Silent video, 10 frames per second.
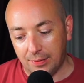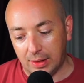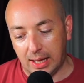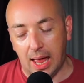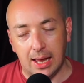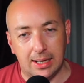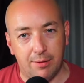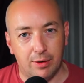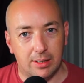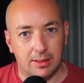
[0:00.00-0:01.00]
they can't
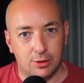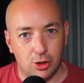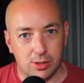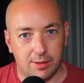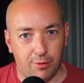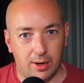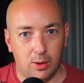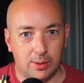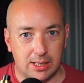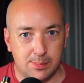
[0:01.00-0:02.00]
even justify it
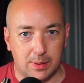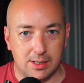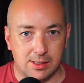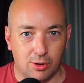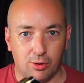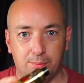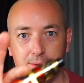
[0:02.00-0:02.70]
with this because they're